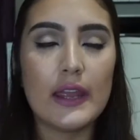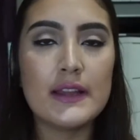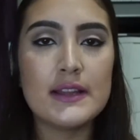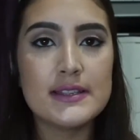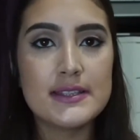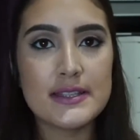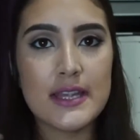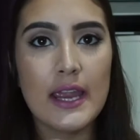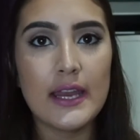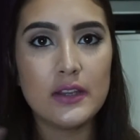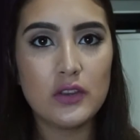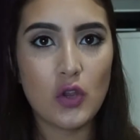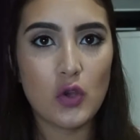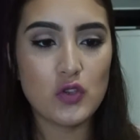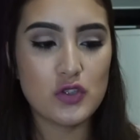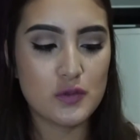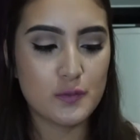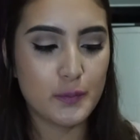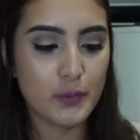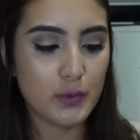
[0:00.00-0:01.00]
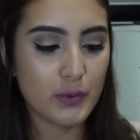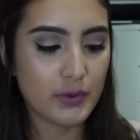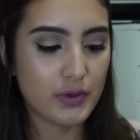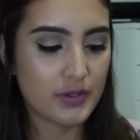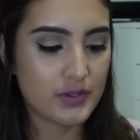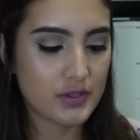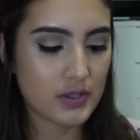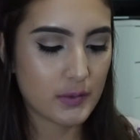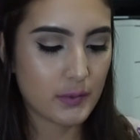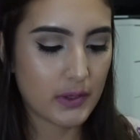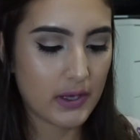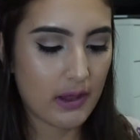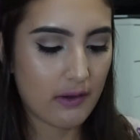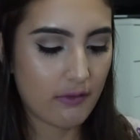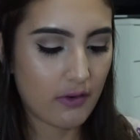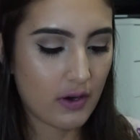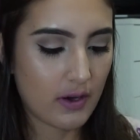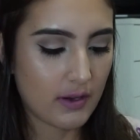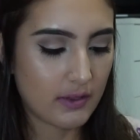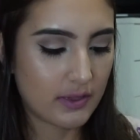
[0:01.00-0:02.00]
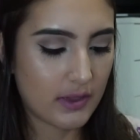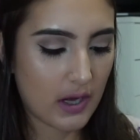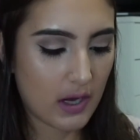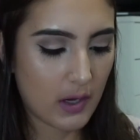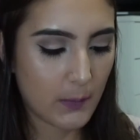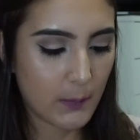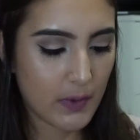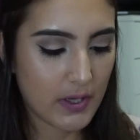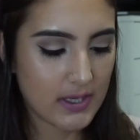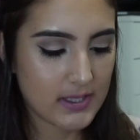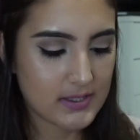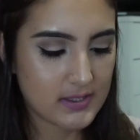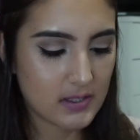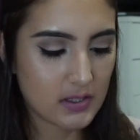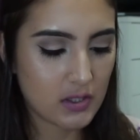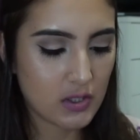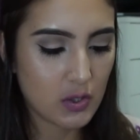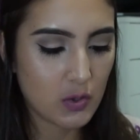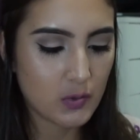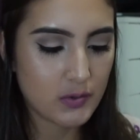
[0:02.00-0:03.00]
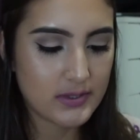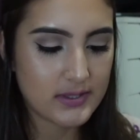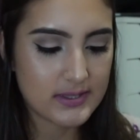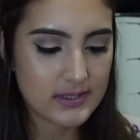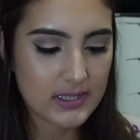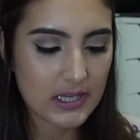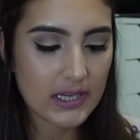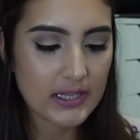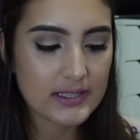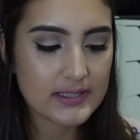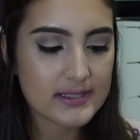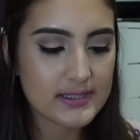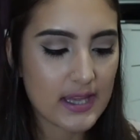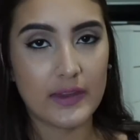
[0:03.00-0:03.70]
Inside those booths or whatever, there was nude sticks.